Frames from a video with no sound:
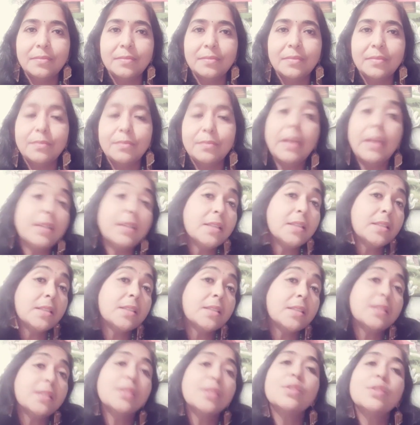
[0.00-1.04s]
but it
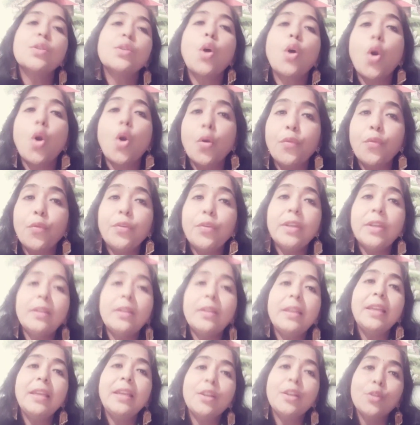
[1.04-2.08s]
is often
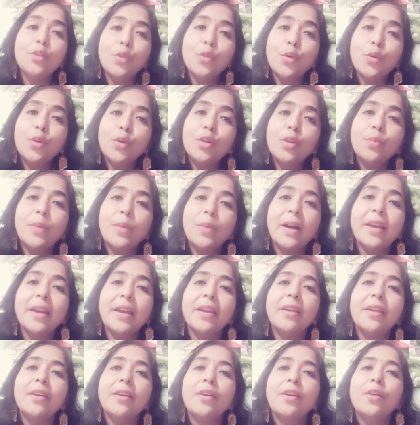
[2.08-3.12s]
ignored by
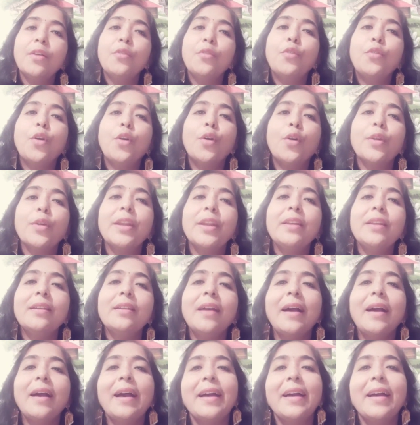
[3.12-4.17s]
foreign
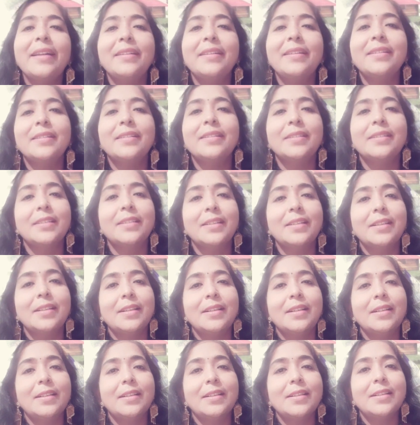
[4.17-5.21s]
and
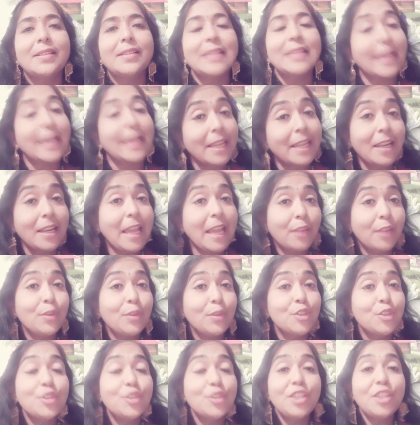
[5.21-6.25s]
second
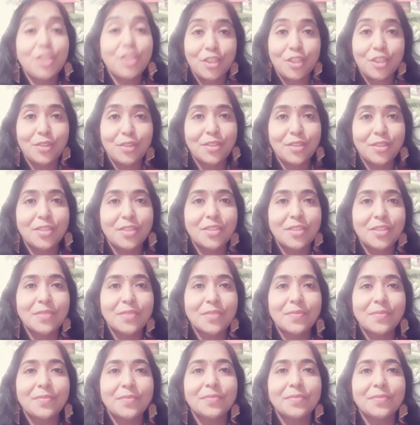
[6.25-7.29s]
language teachers.
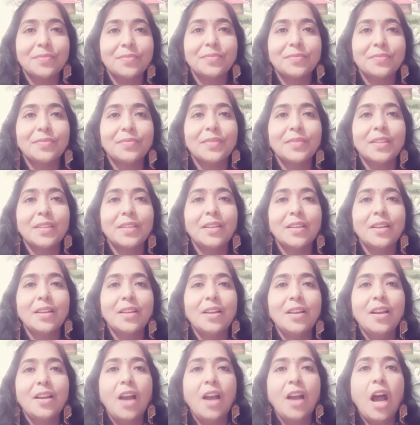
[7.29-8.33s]

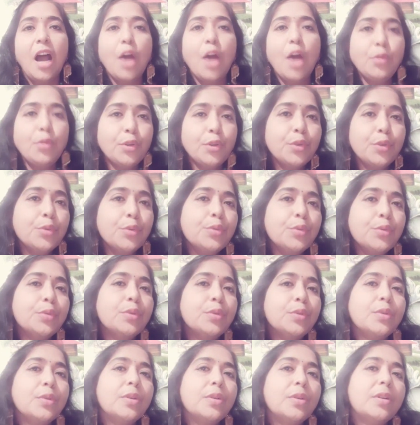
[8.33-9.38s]
How to do
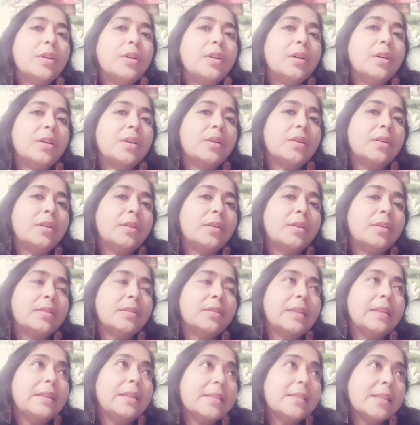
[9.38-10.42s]

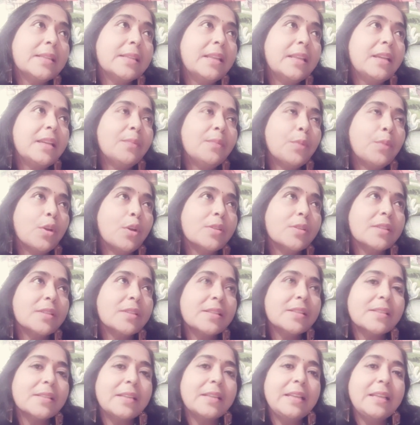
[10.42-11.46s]
the listening
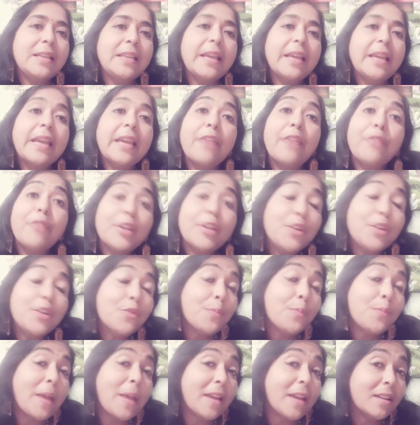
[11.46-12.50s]
process in an effective
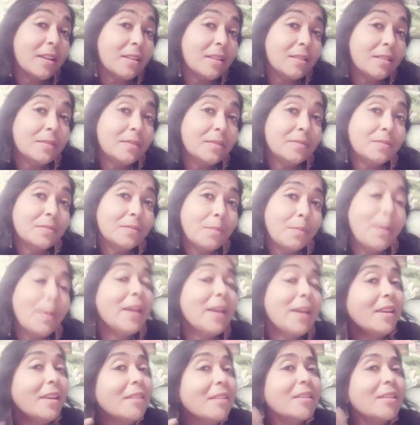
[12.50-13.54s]
manner? By
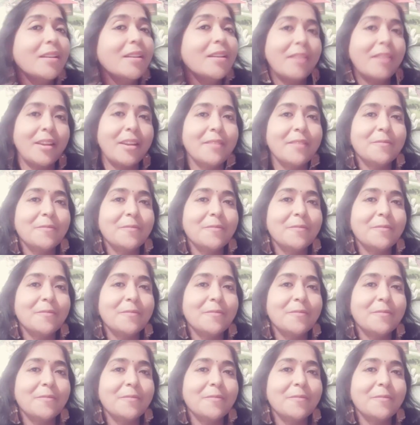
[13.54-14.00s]
hearing.